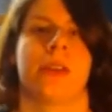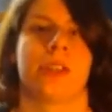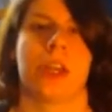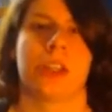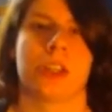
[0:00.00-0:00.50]

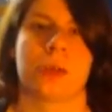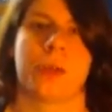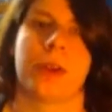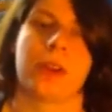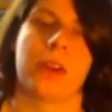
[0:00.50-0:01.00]
changes or
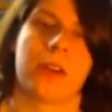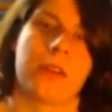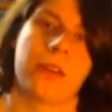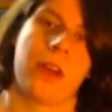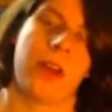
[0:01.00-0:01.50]
putting
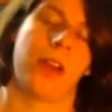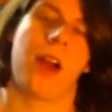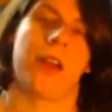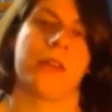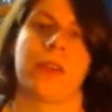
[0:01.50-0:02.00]
on a
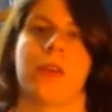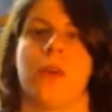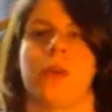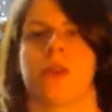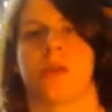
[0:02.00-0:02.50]
lot of the
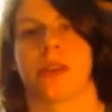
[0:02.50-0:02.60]
clothes